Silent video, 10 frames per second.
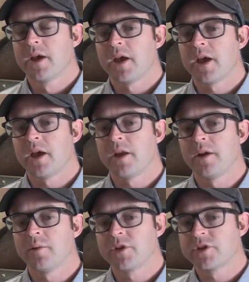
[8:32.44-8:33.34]

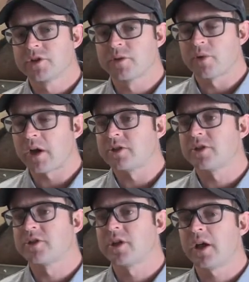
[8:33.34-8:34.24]
And Nimitz surprised
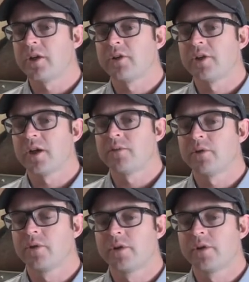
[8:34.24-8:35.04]
us slightly on debut.